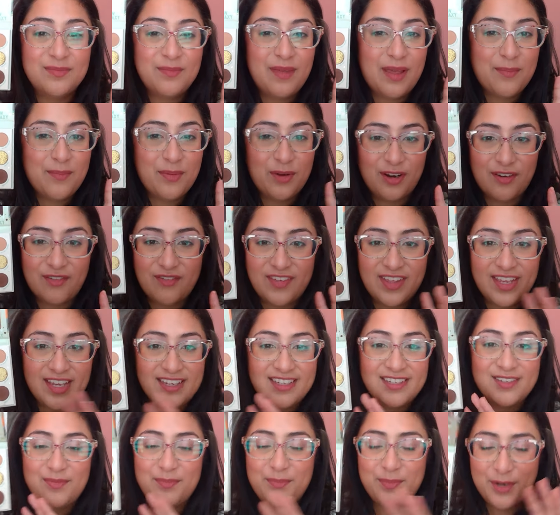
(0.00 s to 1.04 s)
my
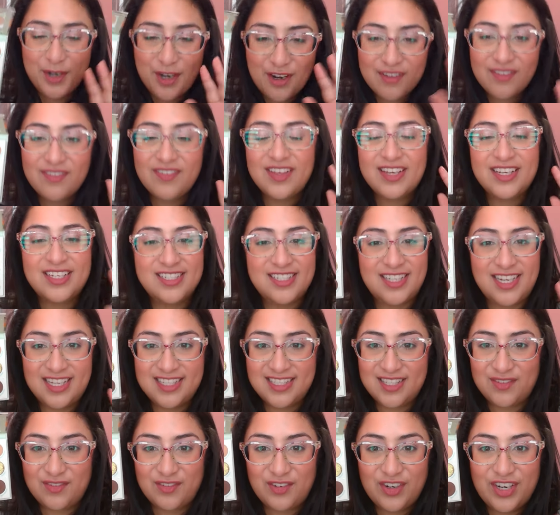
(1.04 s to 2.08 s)
perfect shades
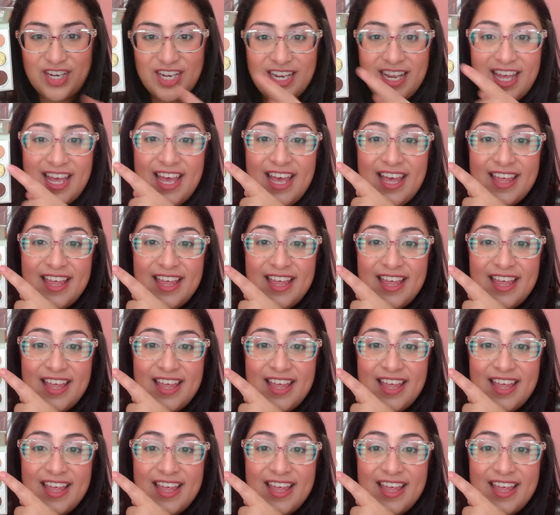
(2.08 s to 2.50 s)
of green.